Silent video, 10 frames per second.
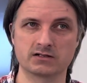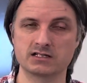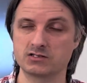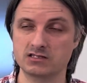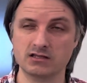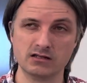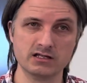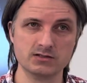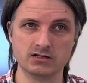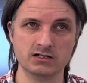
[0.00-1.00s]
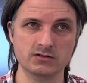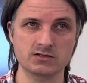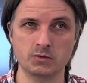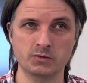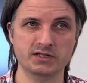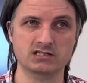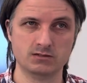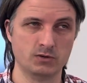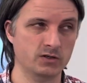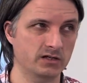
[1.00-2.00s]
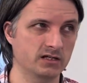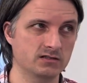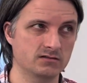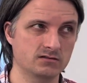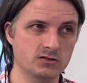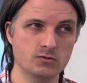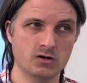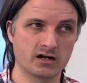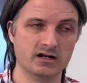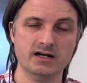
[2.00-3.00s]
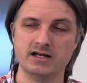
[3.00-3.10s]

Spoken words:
It's just that the laser cutter is only as smart as you are.